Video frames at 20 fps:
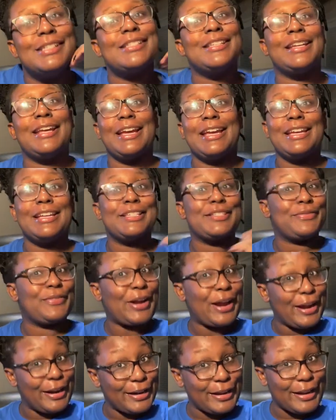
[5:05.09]
Today is
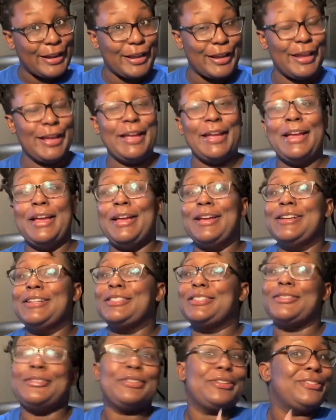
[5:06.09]
Friday.
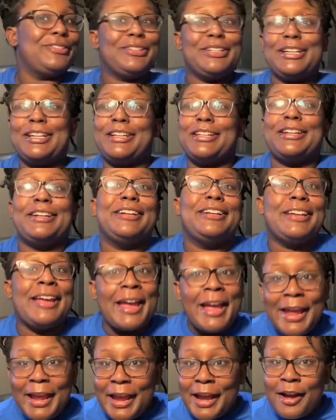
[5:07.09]
So the only other
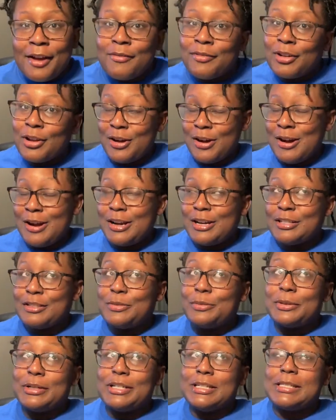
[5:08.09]
day I vlogged
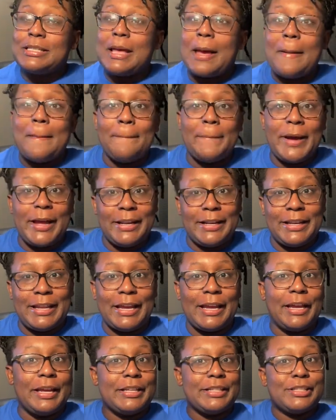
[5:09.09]
was
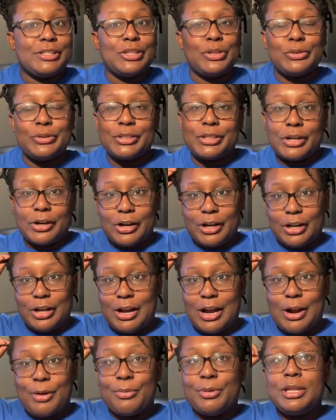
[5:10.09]
Monday. So sorry,
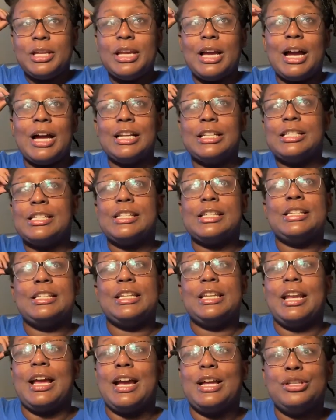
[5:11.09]
y'all. I really honestly
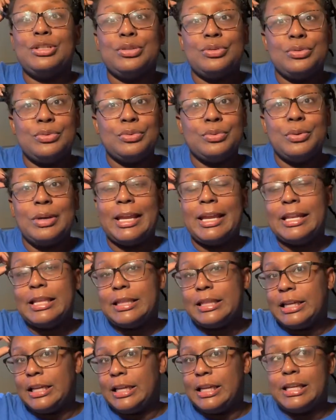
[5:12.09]
did not do
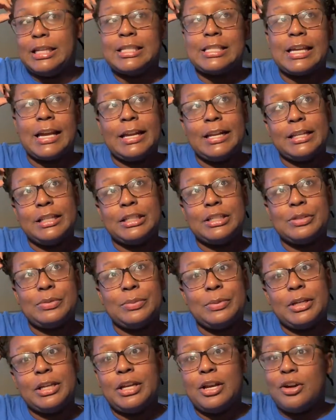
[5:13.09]
anything exciting this
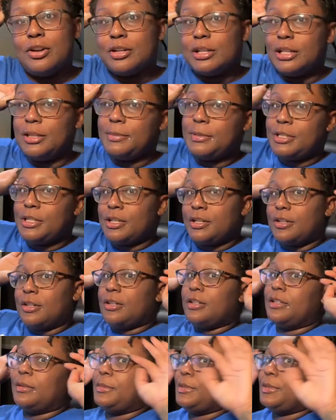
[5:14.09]
week. Hold on, let me turn off.